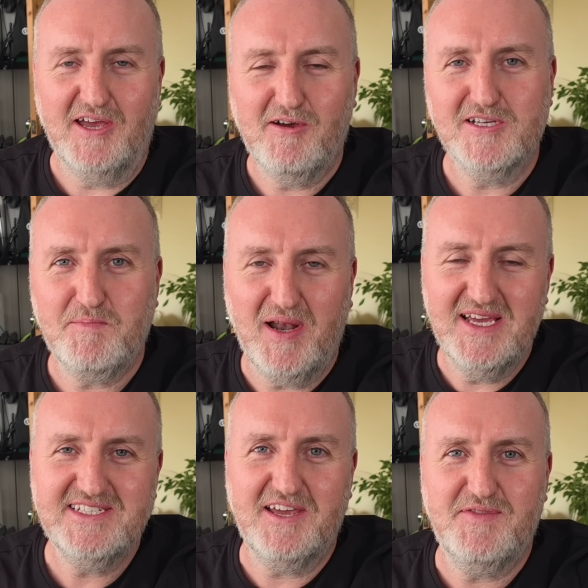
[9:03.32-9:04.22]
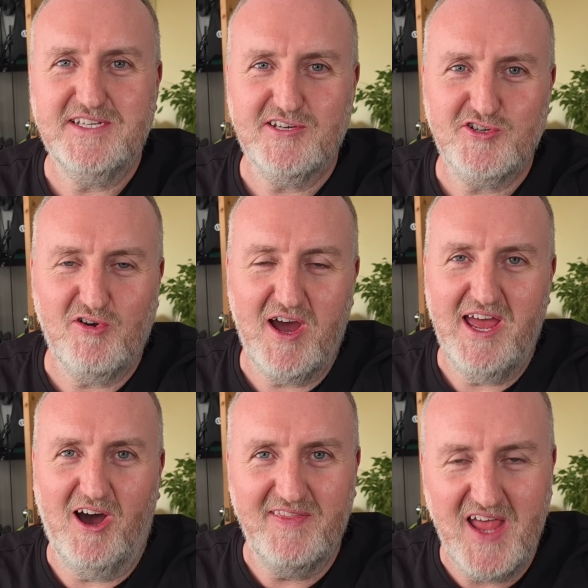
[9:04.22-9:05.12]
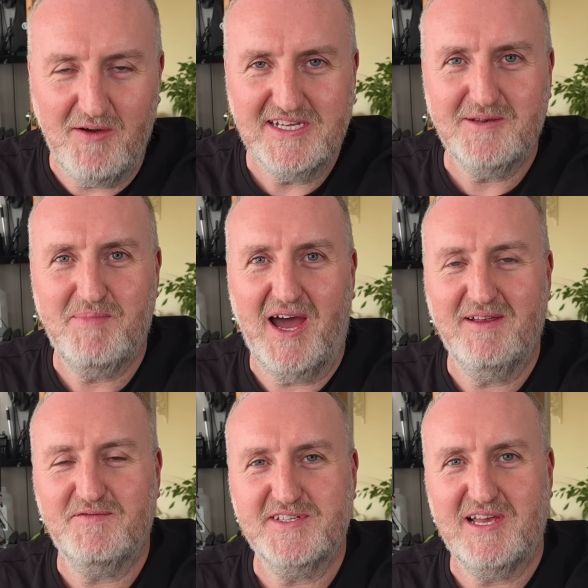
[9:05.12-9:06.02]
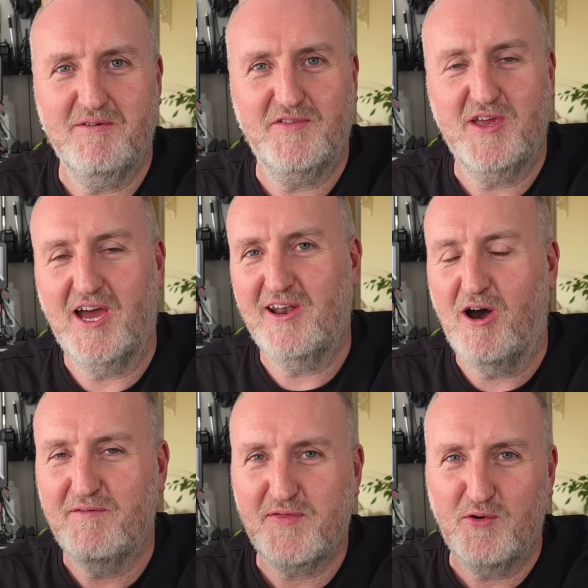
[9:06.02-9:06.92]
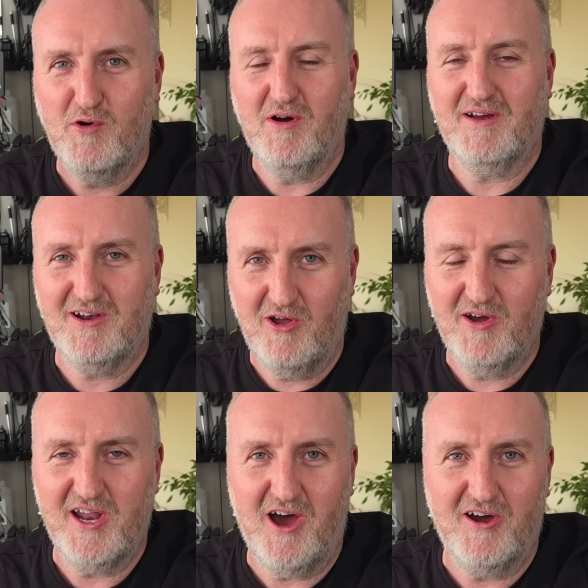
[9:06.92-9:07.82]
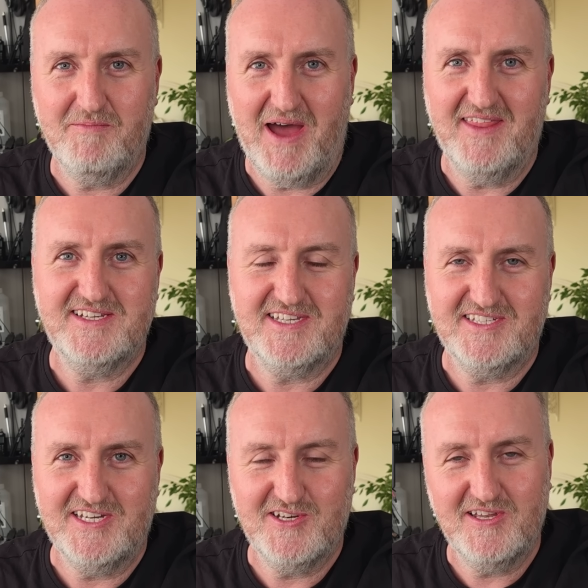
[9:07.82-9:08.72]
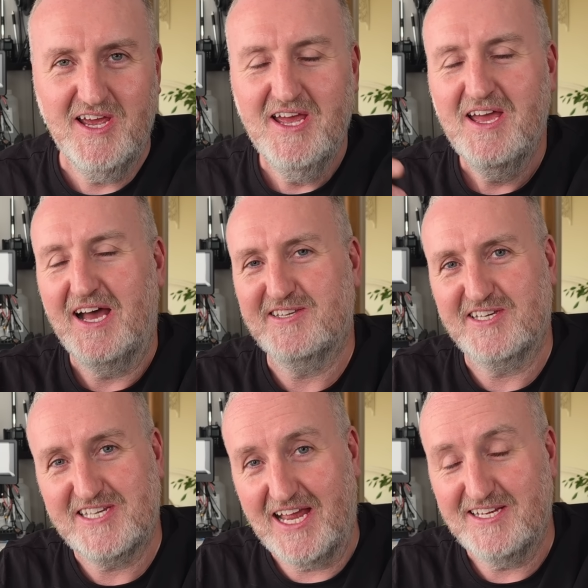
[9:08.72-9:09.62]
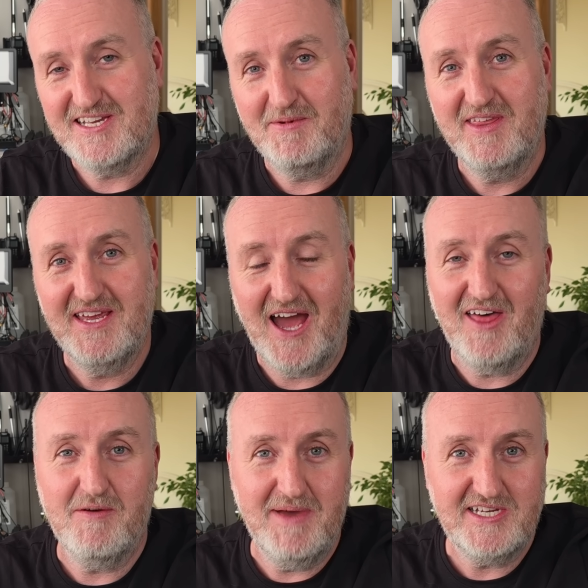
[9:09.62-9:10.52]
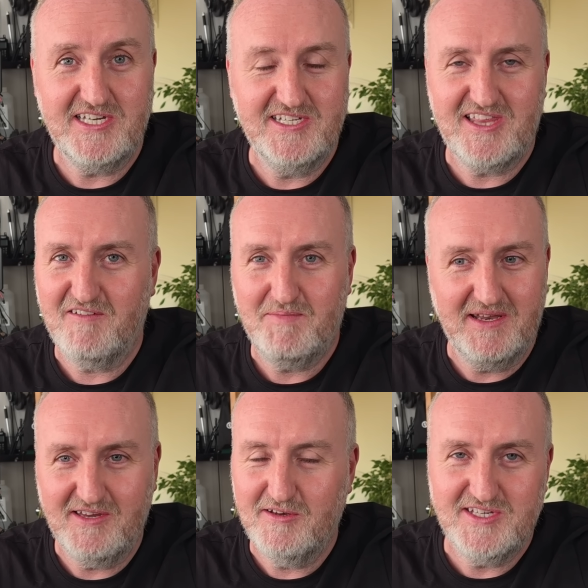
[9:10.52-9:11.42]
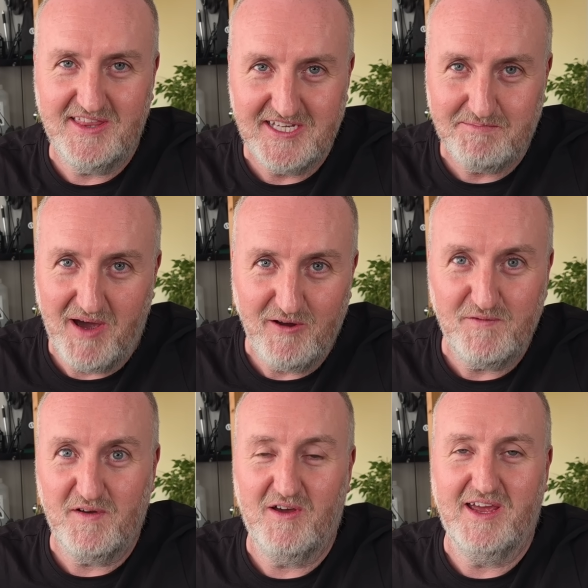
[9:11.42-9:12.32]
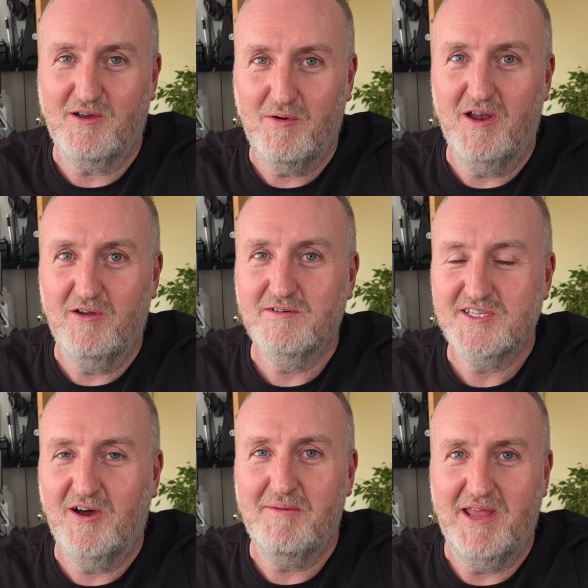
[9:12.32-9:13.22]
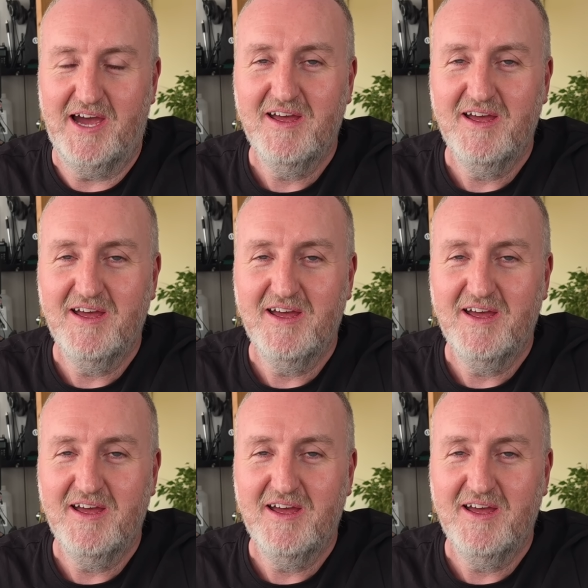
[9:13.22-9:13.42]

guys, please give this a try. I know it's a pain for some of you and I've thought long and hard about this decision. As I say, some of the other meshes, they've been using this mode for like quite a long time now.